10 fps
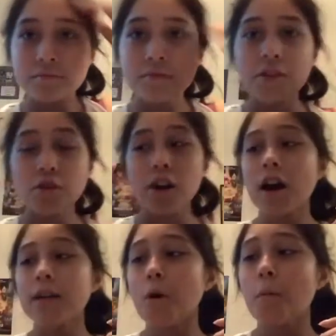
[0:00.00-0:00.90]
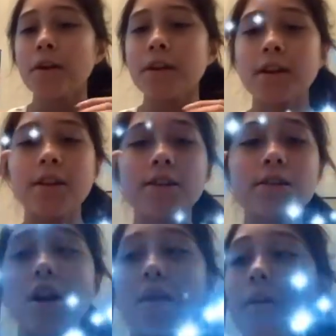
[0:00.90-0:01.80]
So I got them open, and this is the
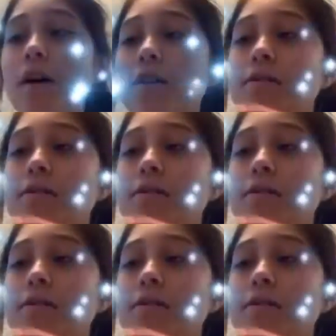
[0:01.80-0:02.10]
AirPods.